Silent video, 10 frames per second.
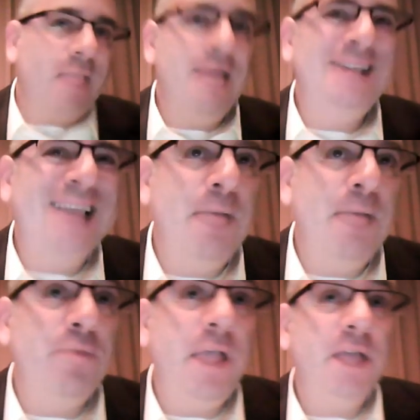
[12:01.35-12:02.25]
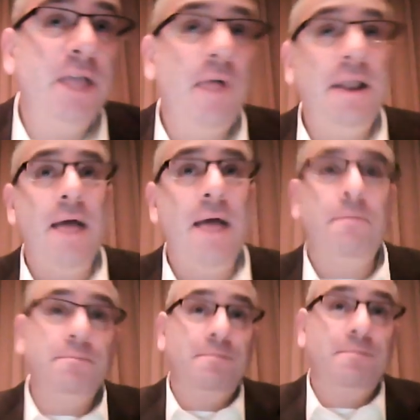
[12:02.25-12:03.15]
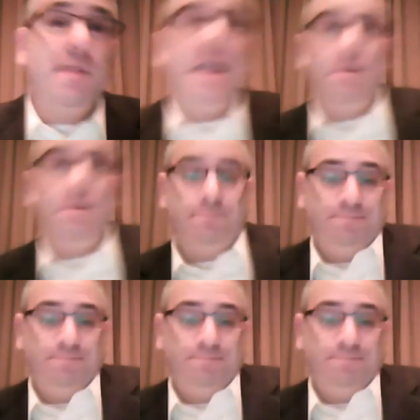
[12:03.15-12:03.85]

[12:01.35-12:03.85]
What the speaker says: that's the game we're playing in right now. Thank you.